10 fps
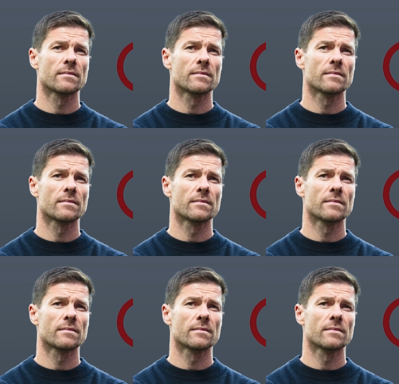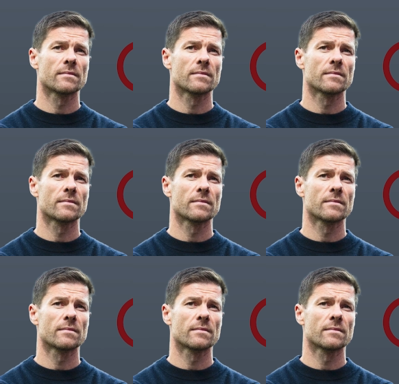
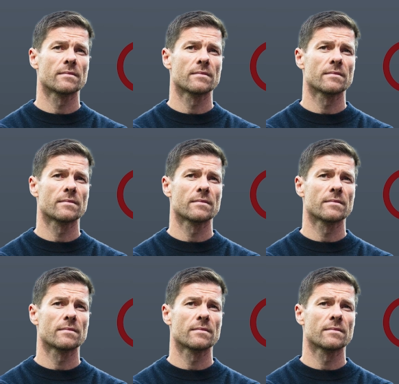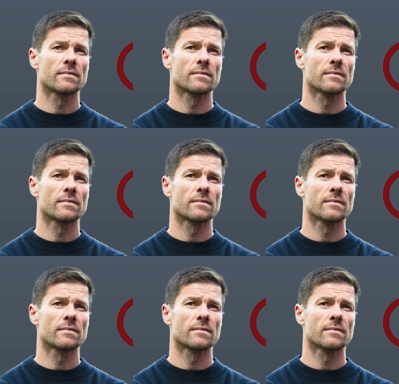
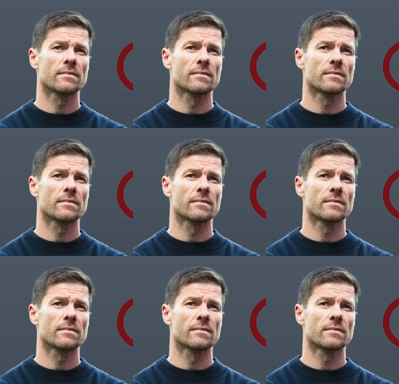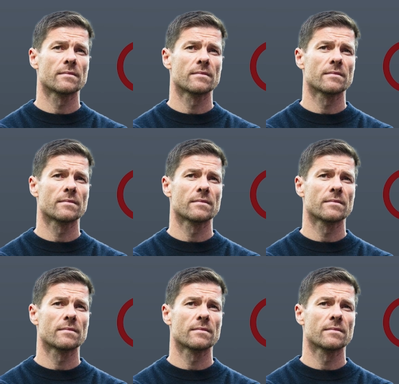(no lip movement)